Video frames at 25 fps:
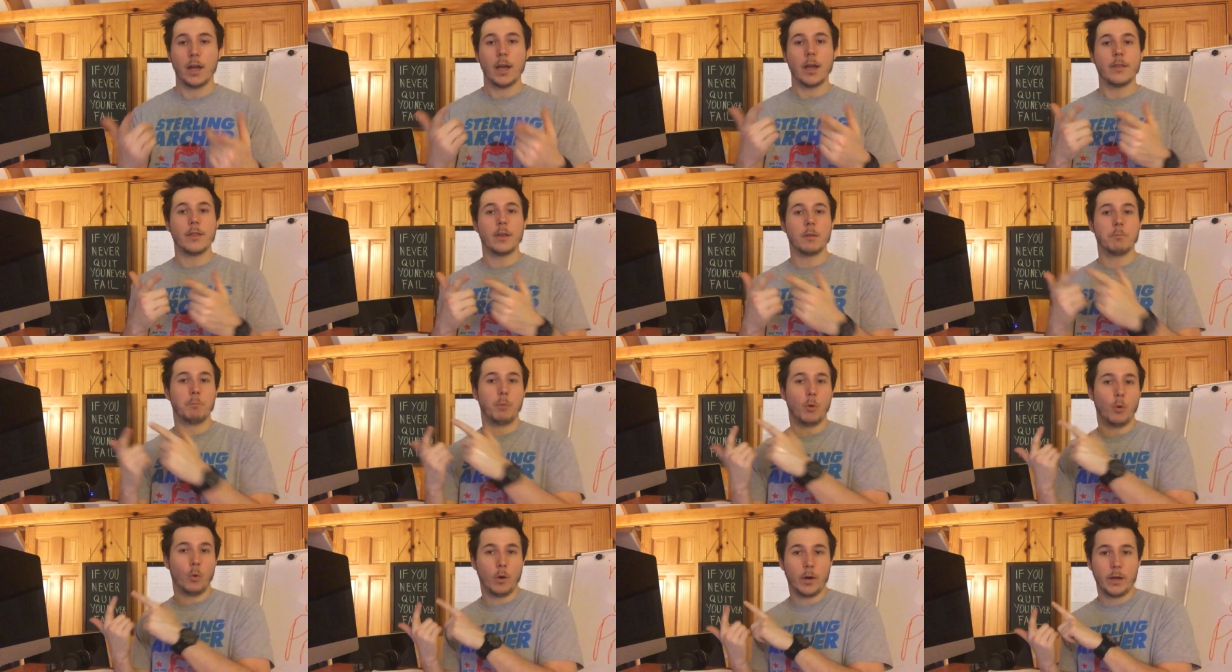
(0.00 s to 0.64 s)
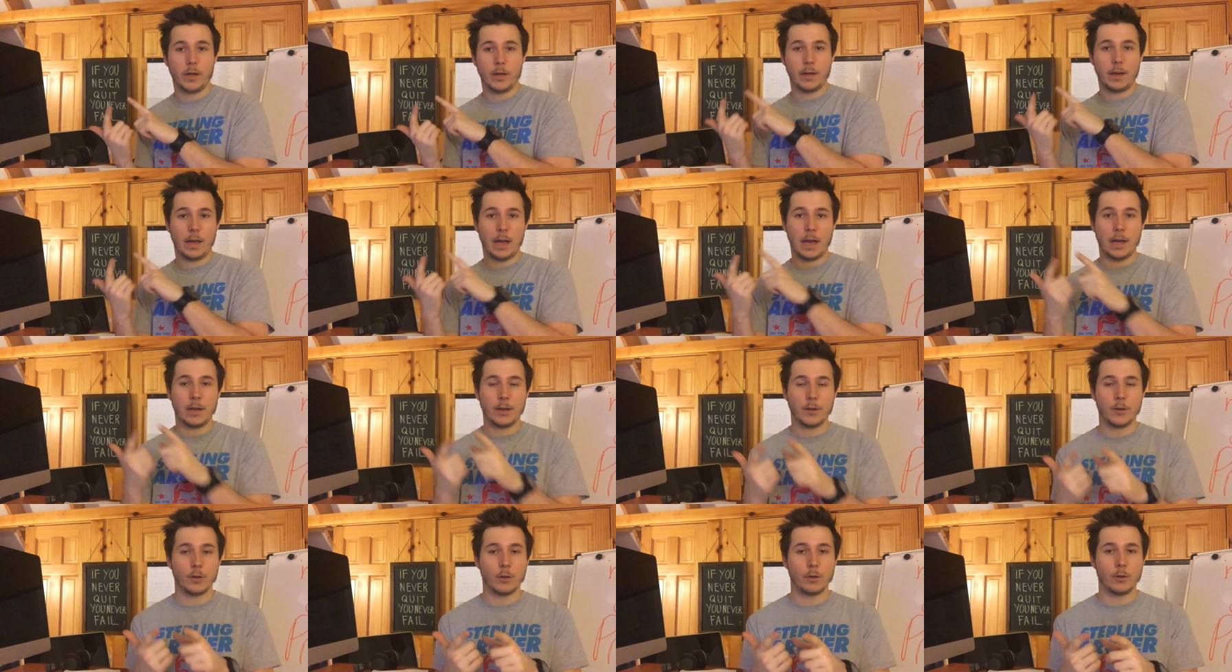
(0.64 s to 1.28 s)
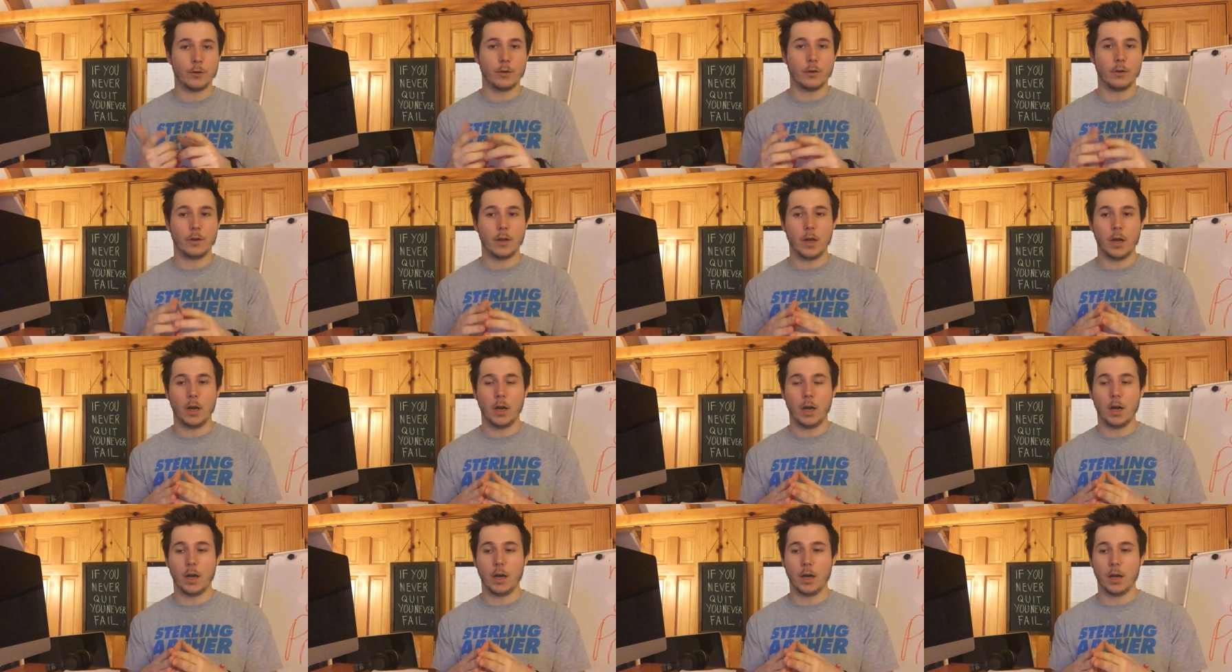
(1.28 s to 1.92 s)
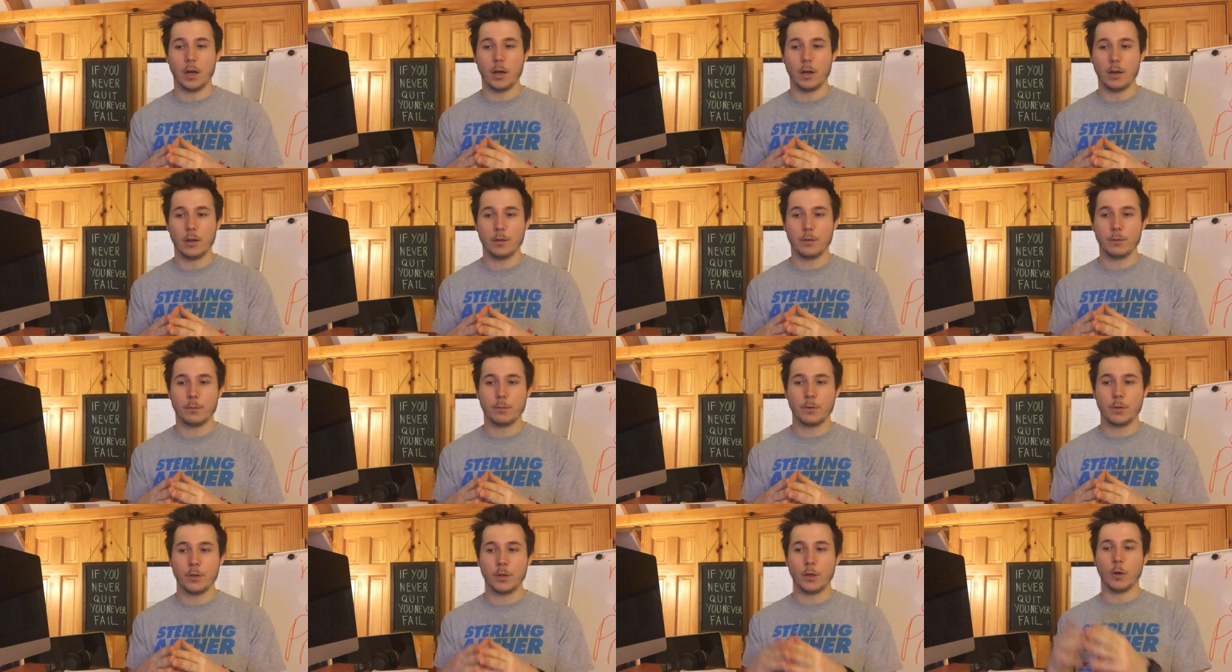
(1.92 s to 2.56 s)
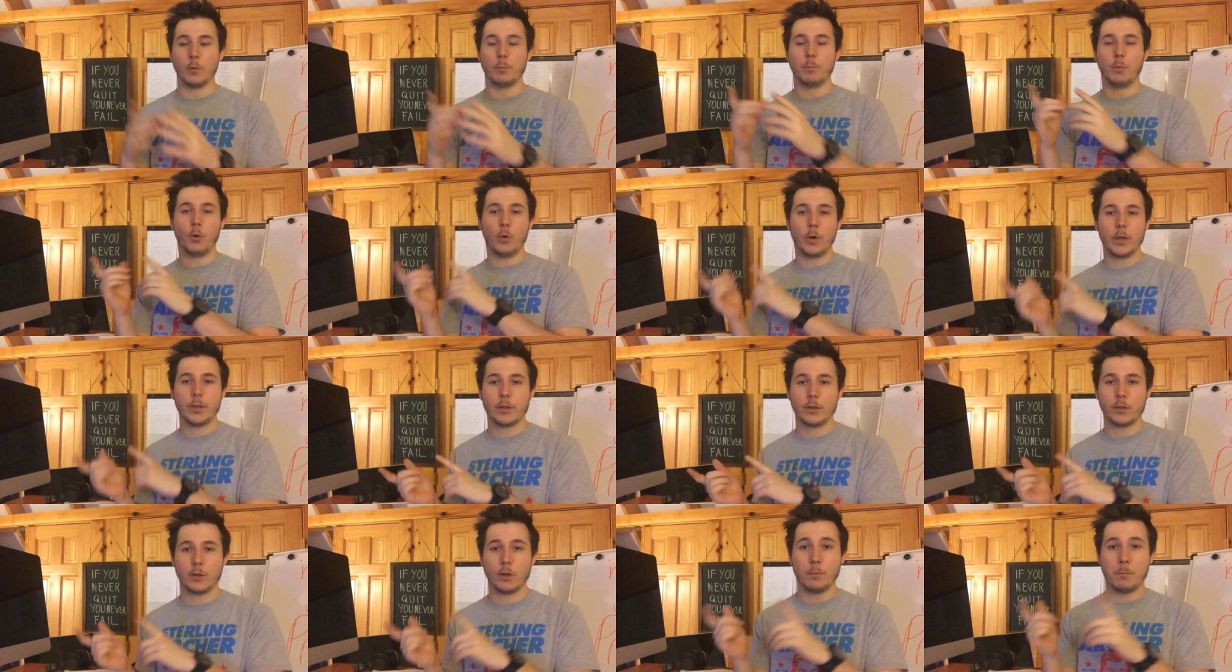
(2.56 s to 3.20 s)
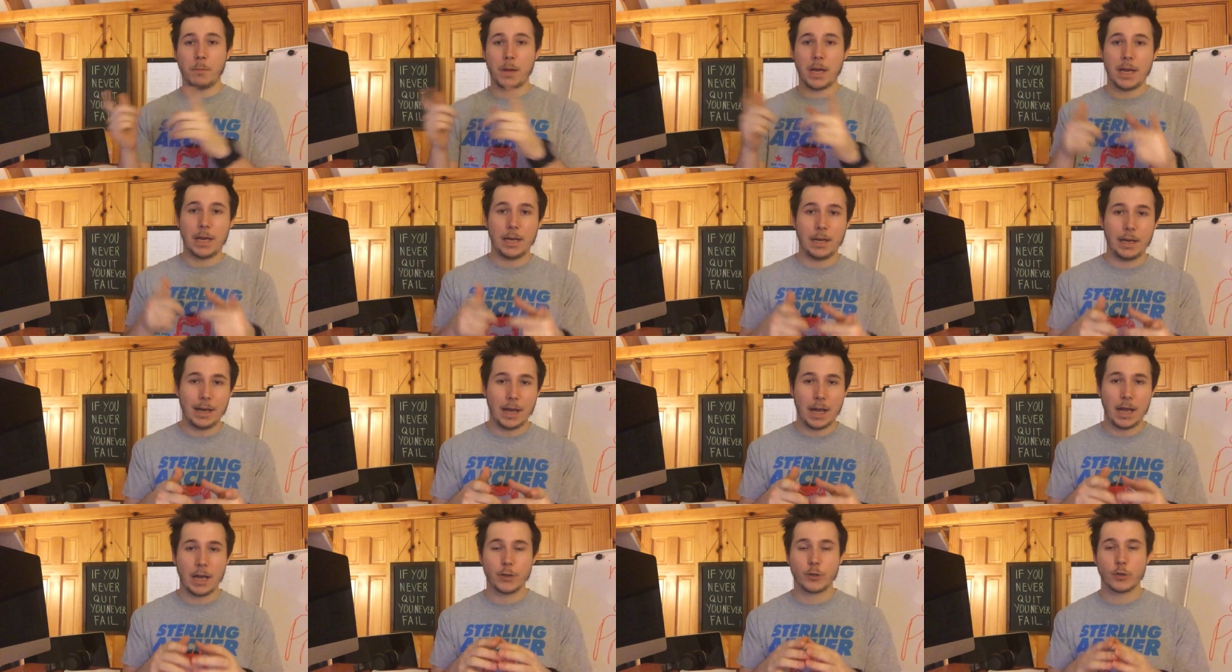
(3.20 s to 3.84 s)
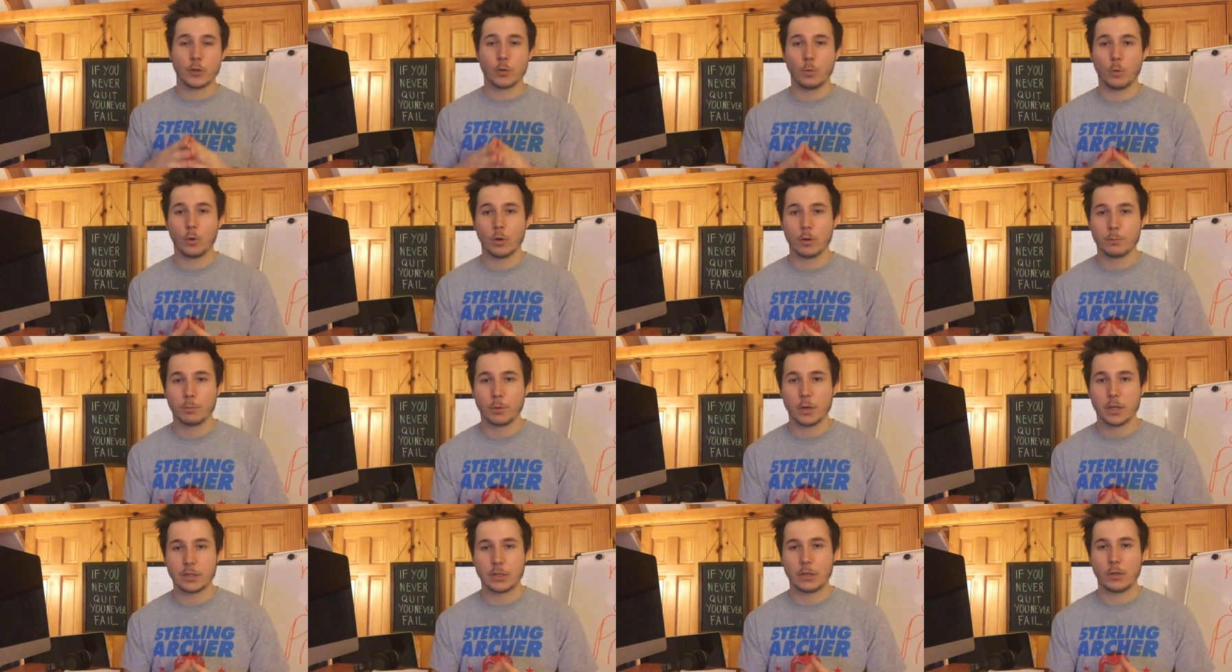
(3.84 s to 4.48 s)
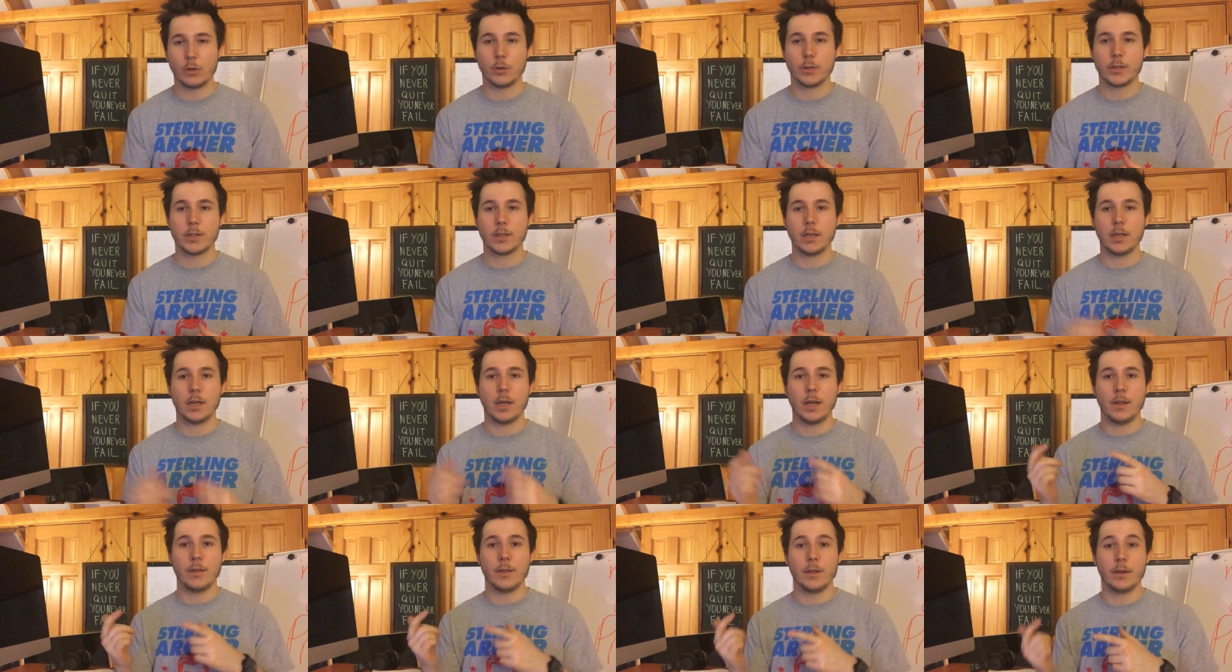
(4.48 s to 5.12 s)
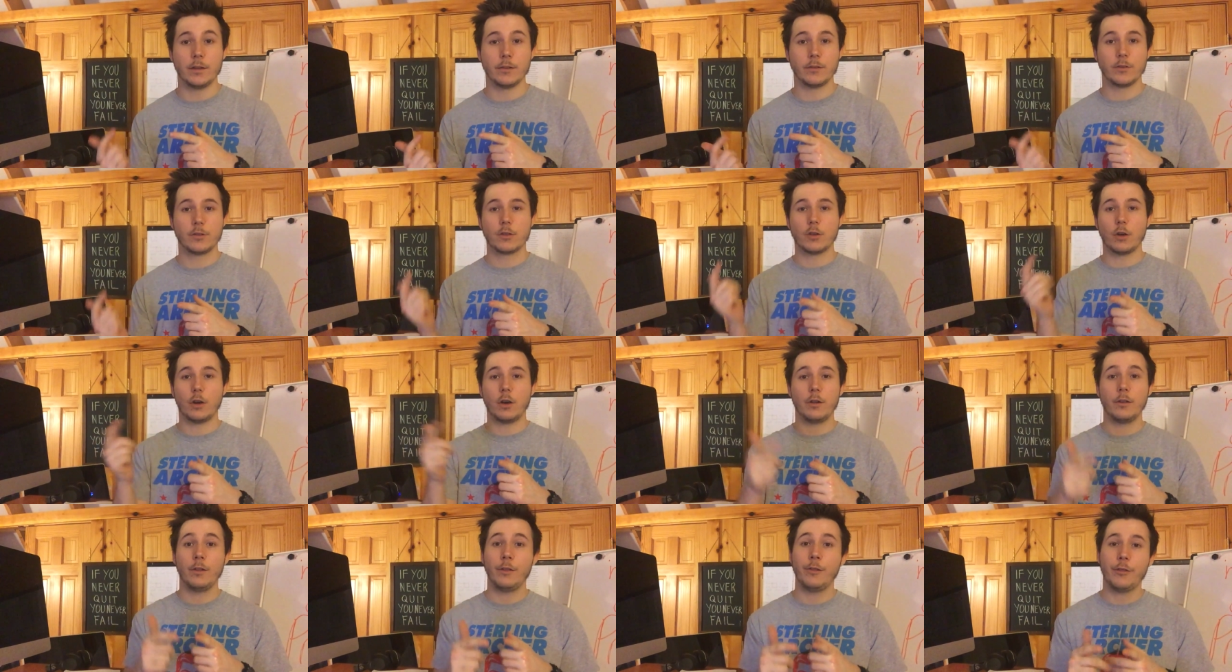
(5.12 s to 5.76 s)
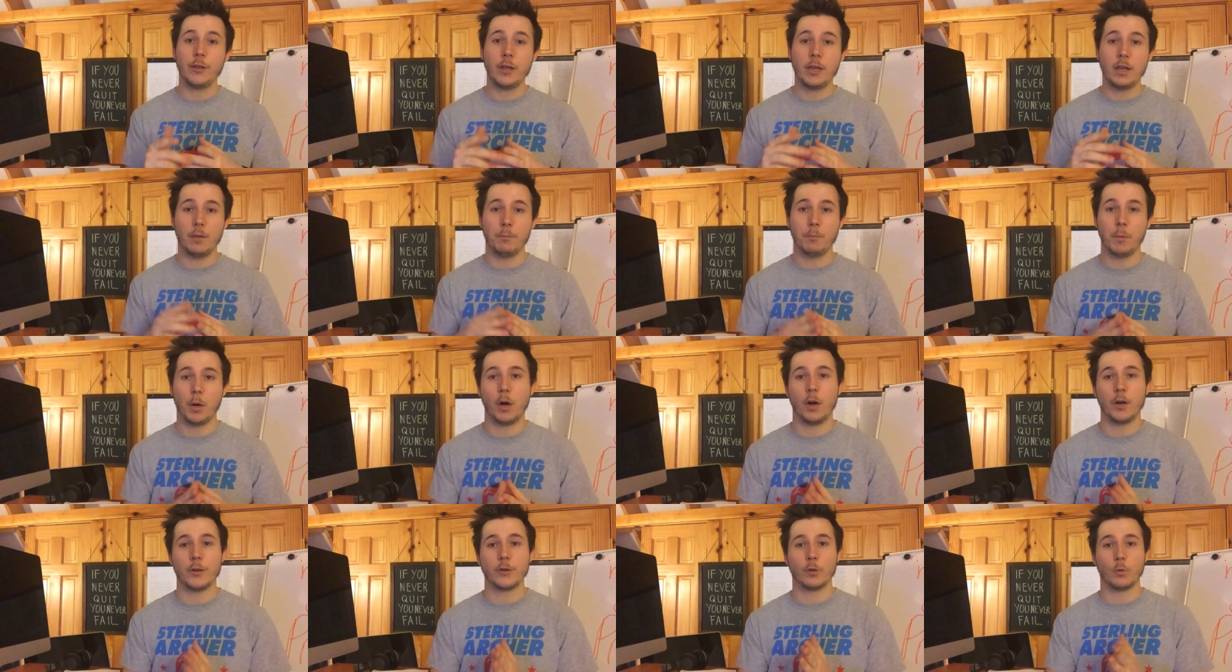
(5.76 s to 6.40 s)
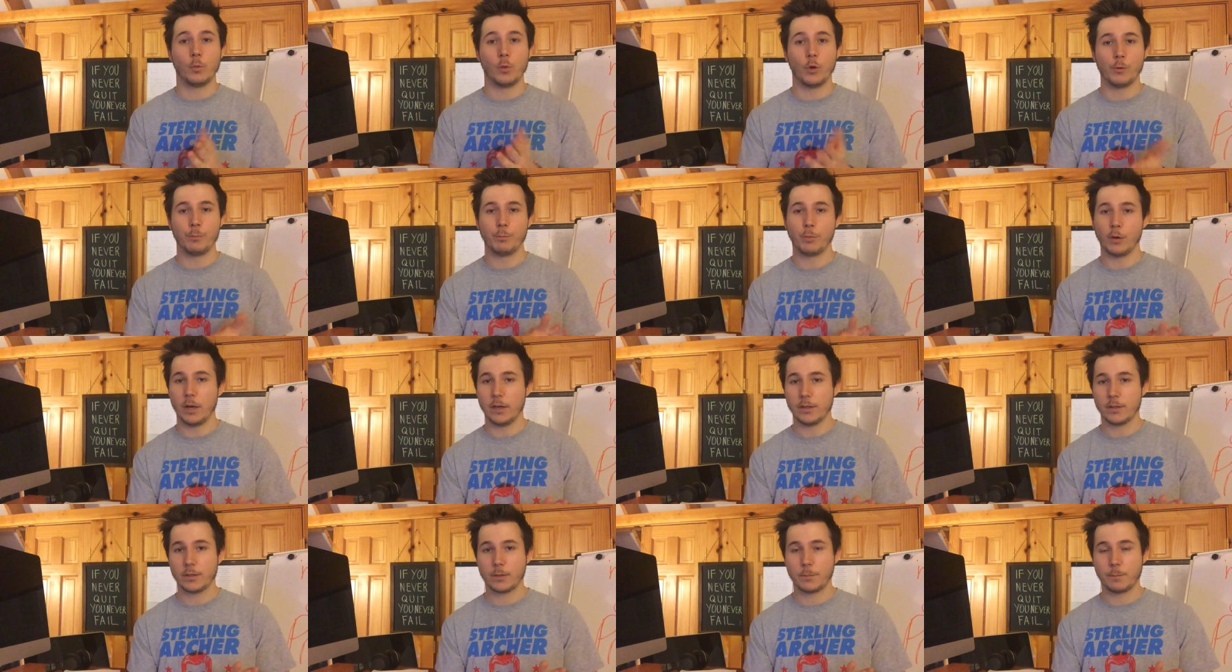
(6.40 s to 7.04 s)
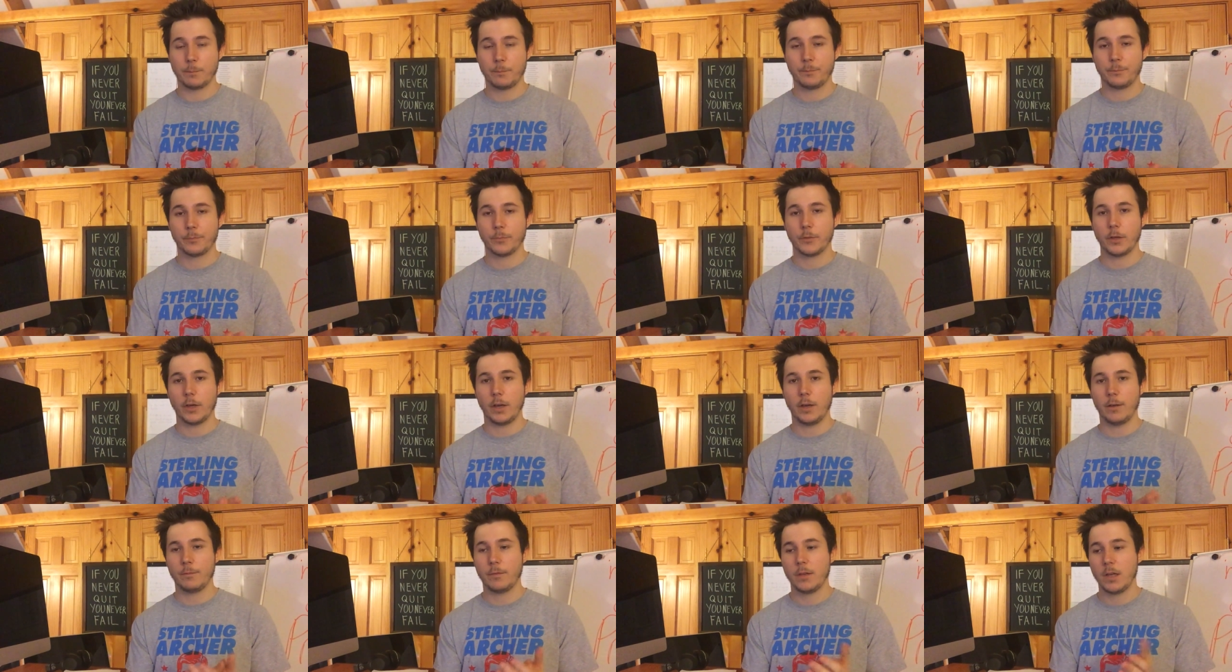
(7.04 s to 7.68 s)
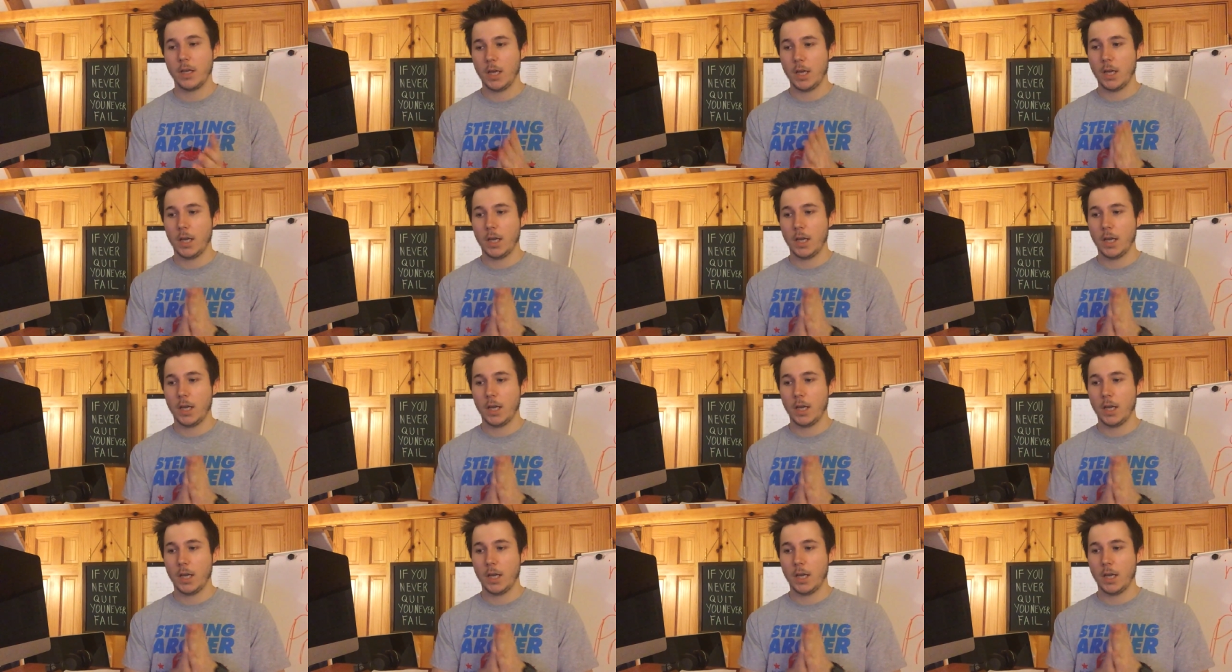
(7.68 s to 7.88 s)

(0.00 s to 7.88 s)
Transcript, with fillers: and then point it at your, uh, you know, point the domain at your WordPress hosting and then install the theme on your WordPress, okay?